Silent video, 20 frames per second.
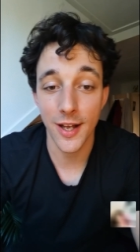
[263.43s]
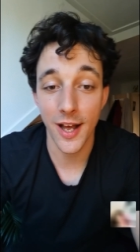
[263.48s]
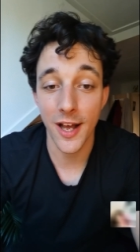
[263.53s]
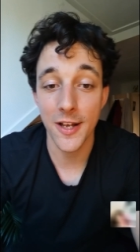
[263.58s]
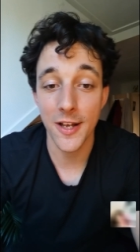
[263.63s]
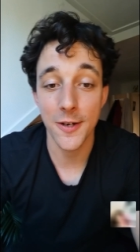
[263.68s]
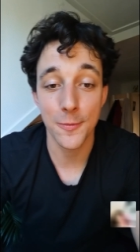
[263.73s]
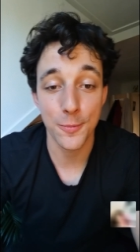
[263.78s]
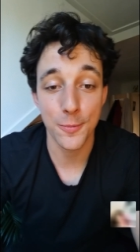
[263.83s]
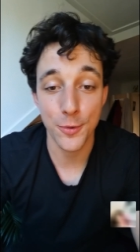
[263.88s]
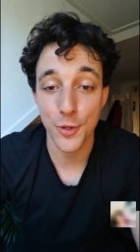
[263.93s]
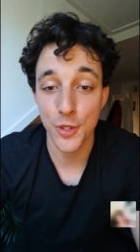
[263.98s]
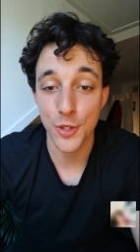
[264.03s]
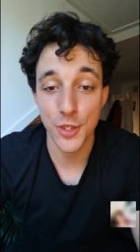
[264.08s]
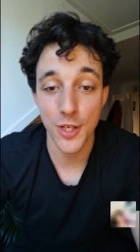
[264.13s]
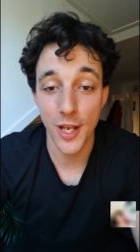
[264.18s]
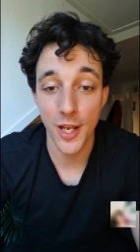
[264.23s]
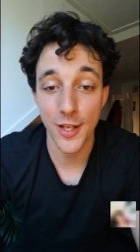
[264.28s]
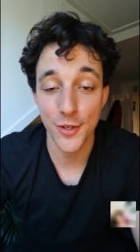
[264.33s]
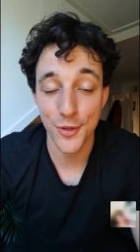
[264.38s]
i
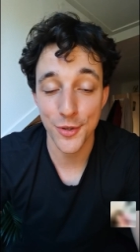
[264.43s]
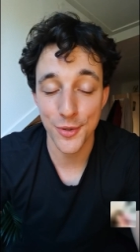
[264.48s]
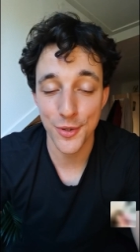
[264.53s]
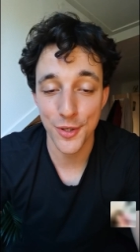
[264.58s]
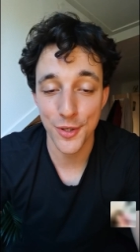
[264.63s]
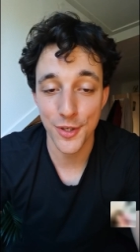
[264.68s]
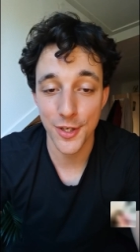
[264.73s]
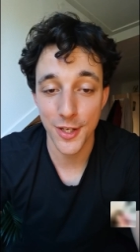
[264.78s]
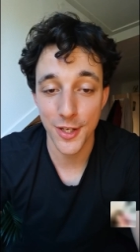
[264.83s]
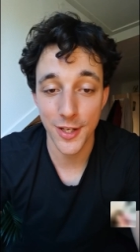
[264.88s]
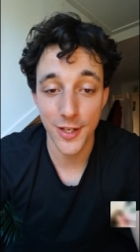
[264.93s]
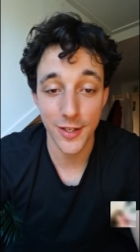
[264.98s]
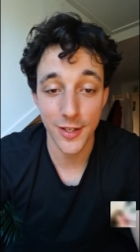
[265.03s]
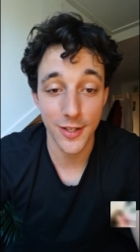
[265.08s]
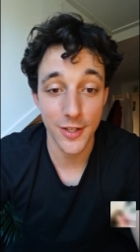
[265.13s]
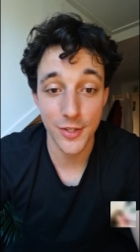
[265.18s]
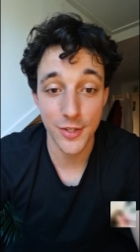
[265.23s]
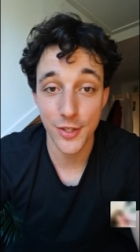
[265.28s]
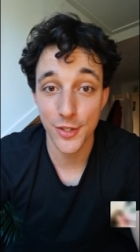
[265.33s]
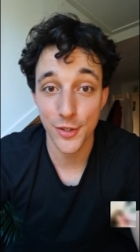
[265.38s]
appreciate you learning
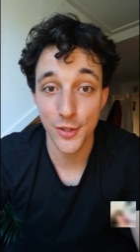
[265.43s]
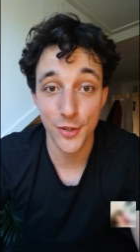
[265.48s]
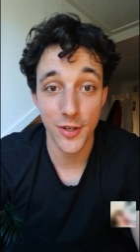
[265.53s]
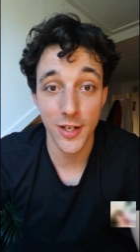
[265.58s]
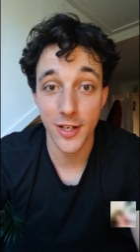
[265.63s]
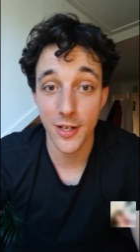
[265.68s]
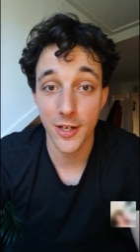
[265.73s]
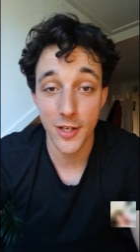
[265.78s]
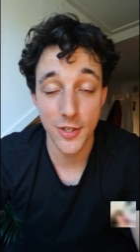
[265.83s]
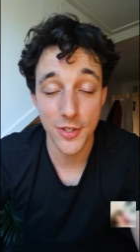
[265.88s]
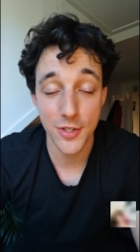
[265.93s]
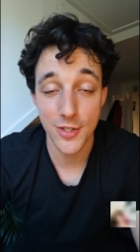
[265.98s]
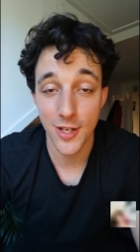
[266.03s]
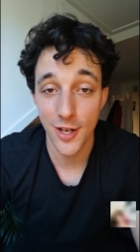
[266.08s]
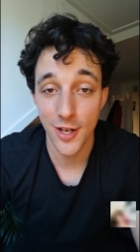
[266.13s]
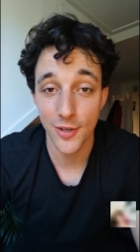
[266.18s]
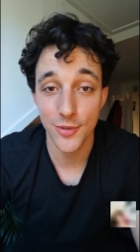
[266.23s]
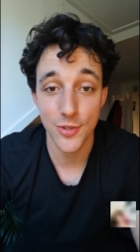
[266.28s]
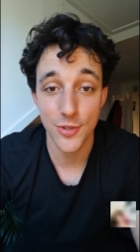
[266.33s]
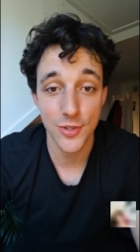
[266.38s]
english and your english
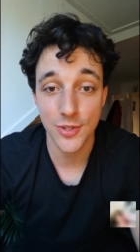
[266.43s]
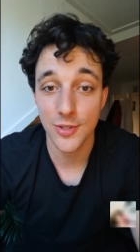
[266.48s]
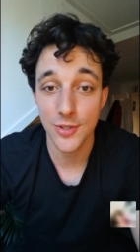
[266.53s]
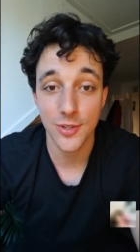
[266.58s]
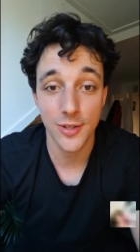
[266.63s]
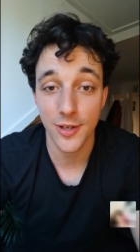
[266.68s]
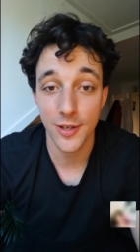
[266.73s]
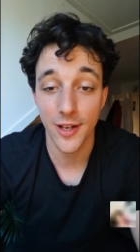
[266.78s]
sounds